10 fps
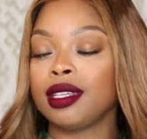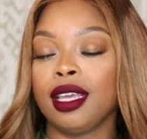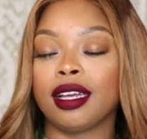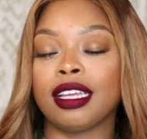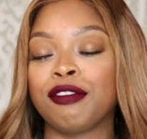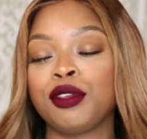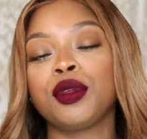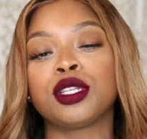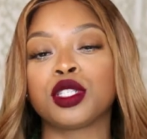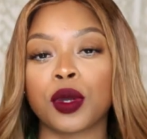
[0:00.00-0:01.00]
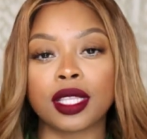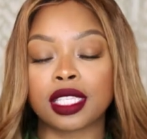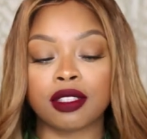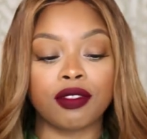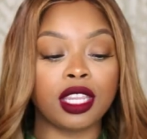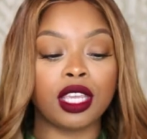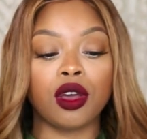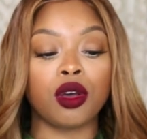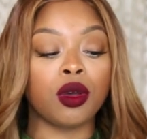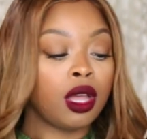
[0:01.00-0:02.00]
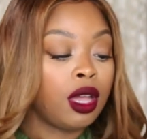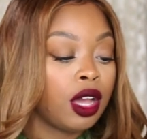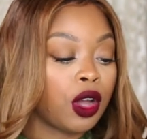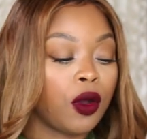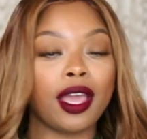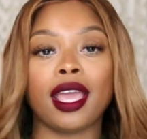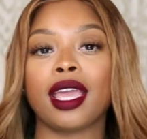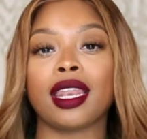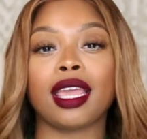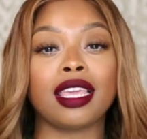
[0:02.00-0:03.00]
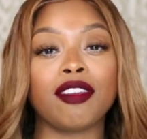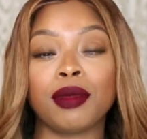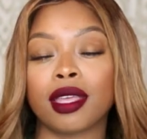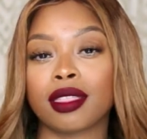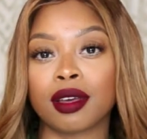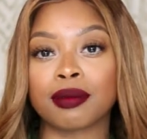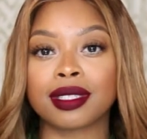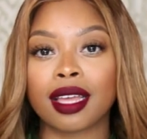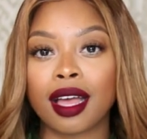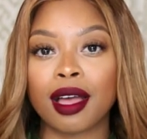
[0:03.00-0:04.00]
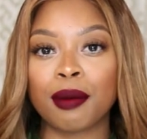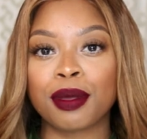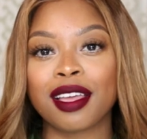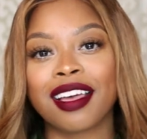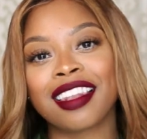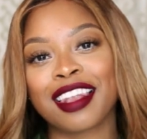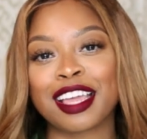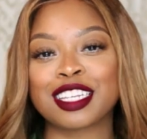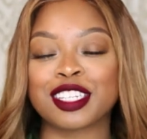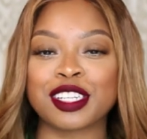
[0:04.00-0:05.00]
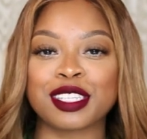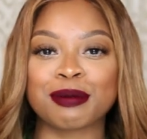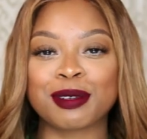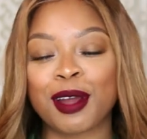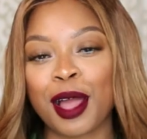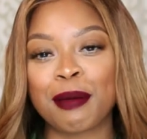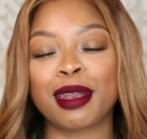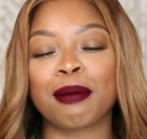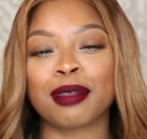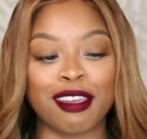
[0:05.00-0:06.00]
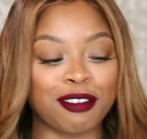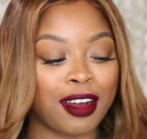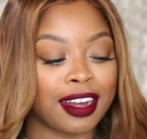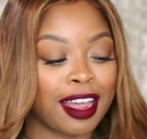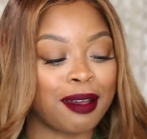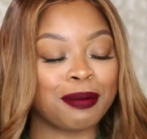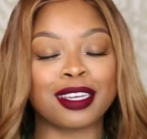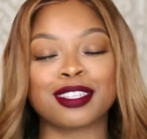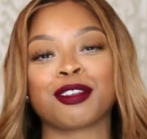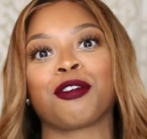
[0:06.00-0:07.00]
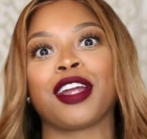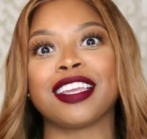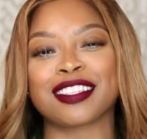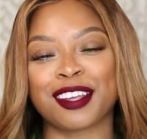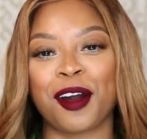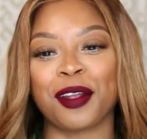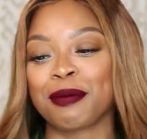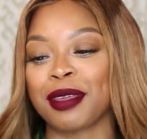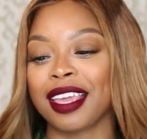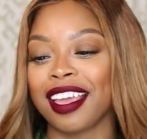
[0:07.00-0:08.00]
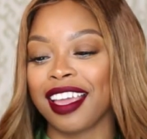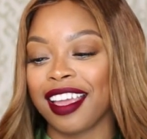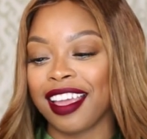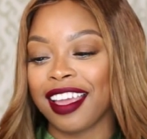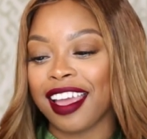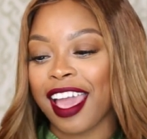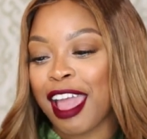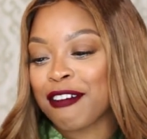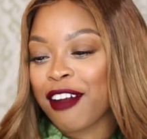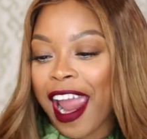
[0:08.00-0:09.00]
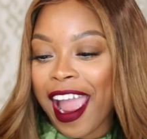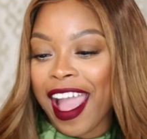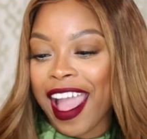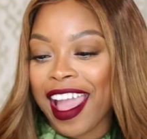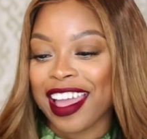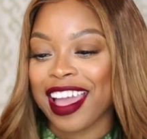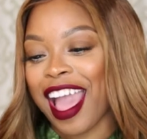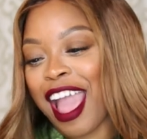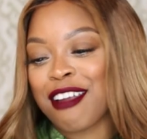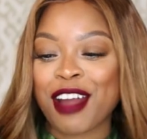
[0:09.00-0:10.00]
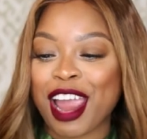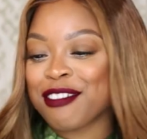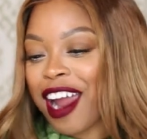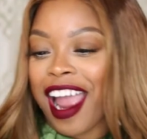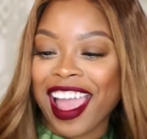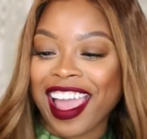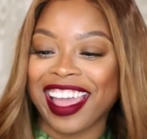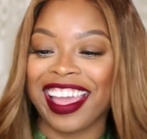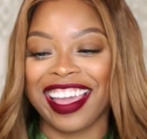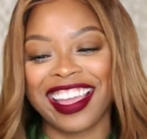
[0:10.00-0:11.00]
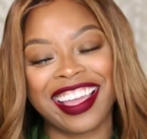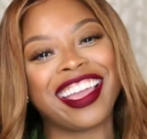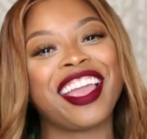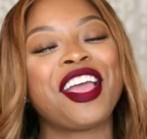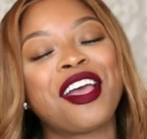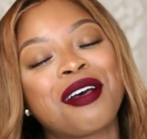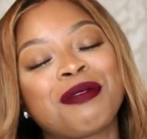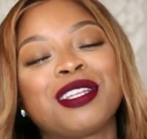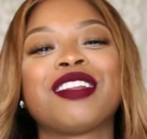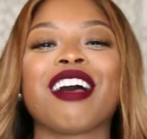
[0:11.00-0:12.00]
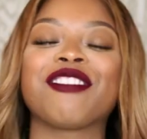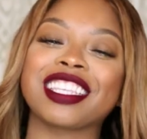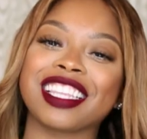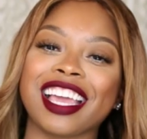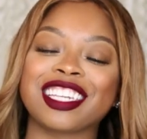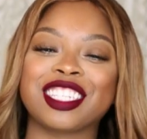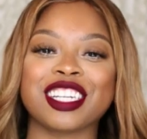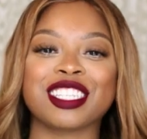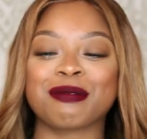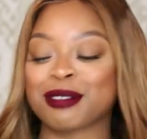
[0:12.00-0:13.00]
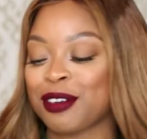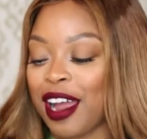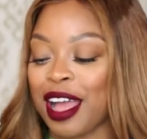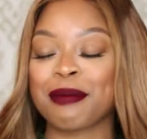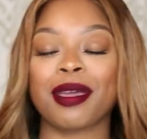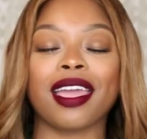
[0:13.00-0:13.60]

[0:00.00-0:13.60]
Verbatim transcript: yeah, if you enjoyed this video, go ahead and give me a thumbs up, like, share, subscribe. And I'm laughing right now because Ray is calling me. Hey, Ray! Hey, Ray, Ray! But do not forget to like, share, subscribe,